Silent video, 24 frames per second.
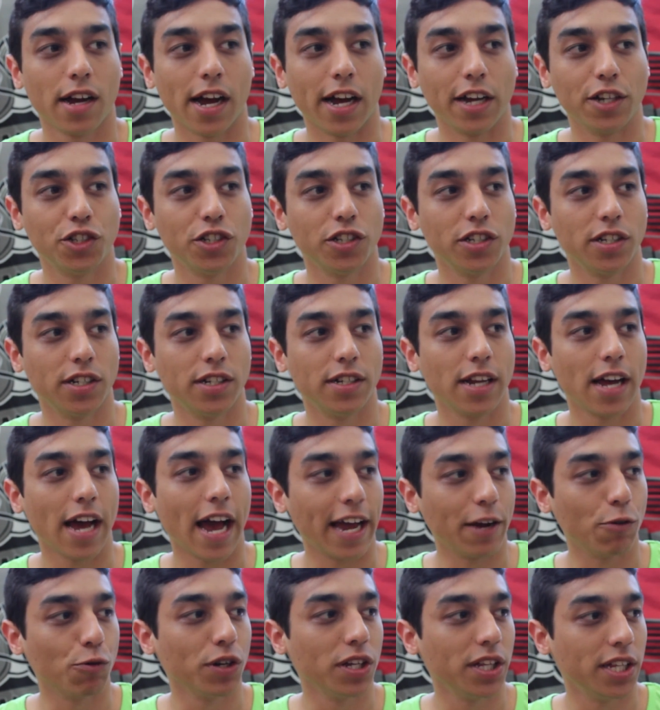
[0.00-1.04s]

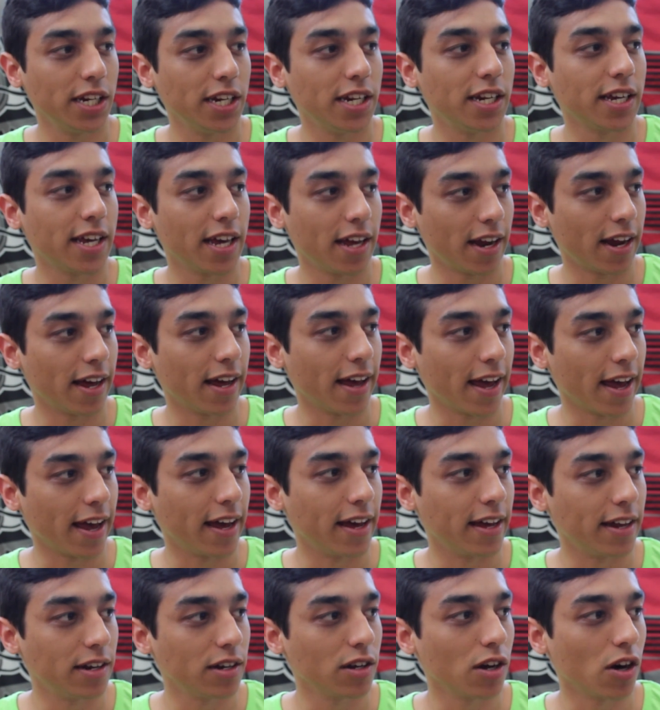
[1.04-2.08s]
I really need to get a
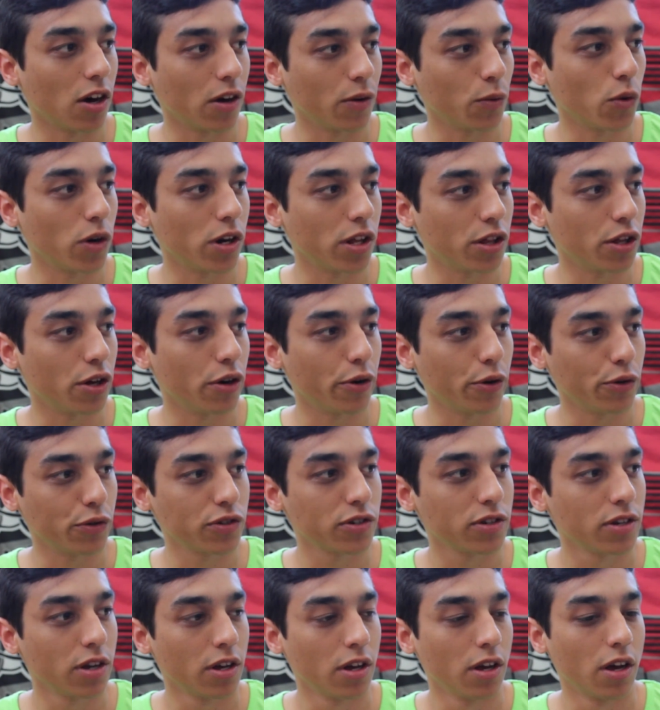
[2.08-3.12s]
hand on one of
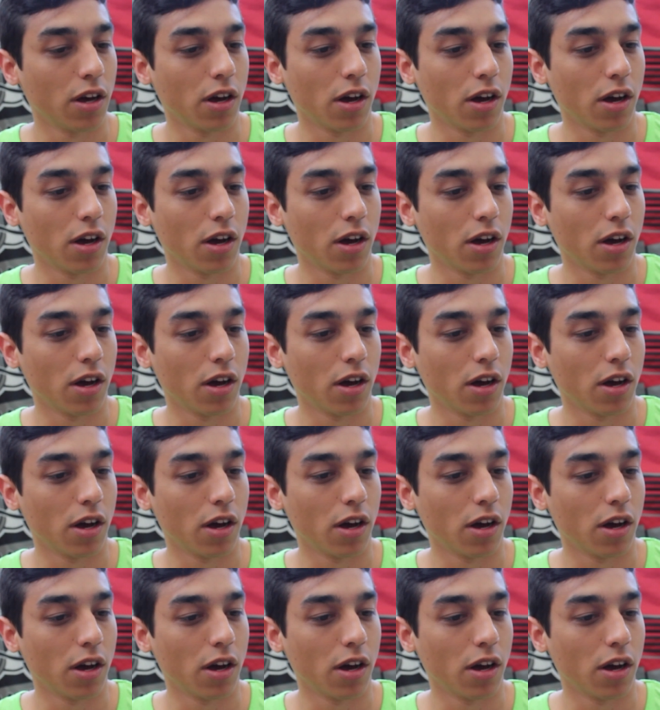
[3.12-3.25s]
those